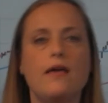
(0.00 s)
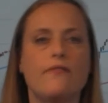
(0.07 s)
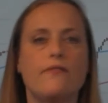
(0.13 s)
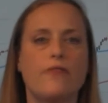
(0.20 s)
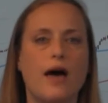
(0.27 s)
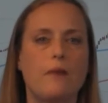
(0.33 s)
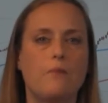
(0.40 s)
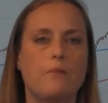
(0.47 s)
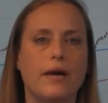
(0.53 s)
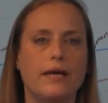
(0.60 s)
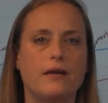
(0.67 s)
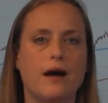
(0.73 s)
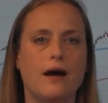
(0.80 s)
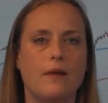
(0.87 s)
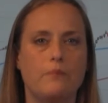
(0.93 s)
that might
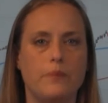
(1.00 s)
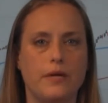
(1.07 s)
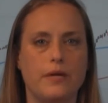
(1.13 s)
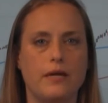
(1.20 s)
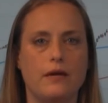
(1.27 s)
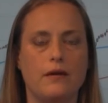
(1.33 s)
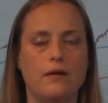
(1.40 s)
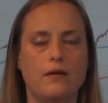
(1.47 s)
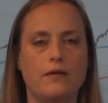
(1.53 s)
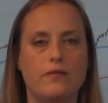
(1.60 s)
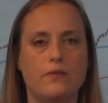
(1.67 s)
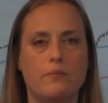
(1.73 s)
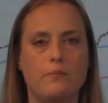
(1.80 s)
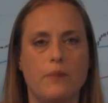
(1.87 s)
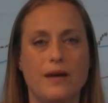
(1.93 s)
not be the
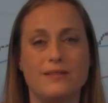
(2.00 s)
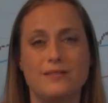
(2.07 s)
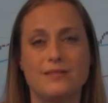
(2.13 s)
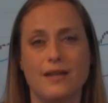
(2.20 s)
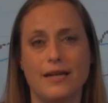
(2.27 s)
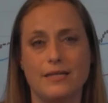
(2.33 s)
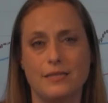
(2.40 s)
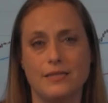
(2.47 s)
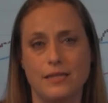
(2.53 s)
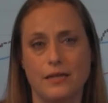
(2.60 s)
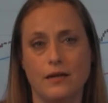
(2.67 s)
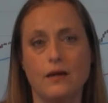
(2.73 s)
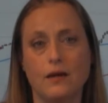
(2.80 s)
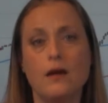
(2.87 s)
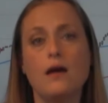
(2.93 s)
best idea.